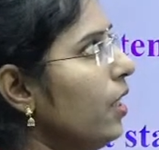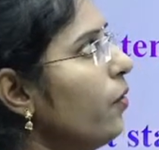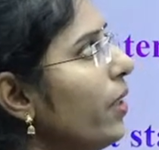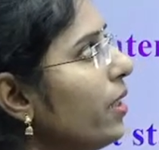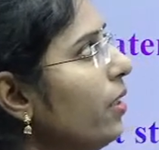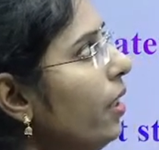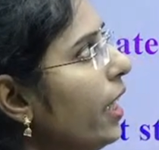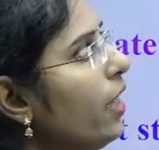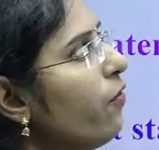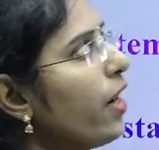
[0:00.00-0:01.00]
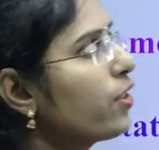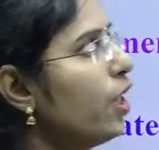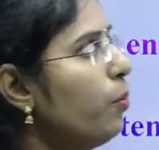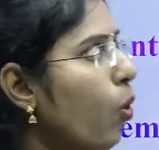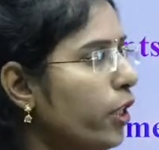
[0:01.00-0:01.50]
with the infected
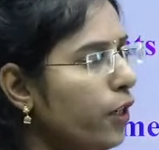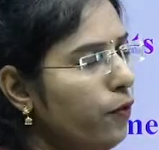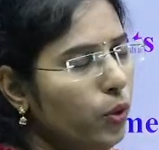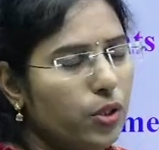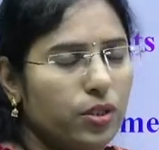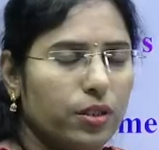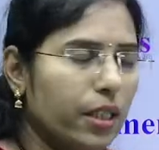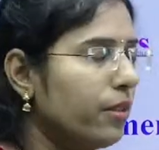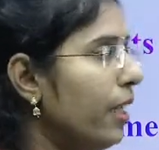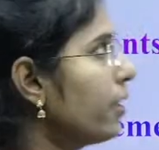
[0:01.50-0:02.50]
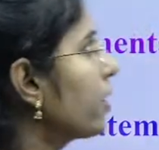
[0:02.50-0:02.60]
body fluids. Yes, that is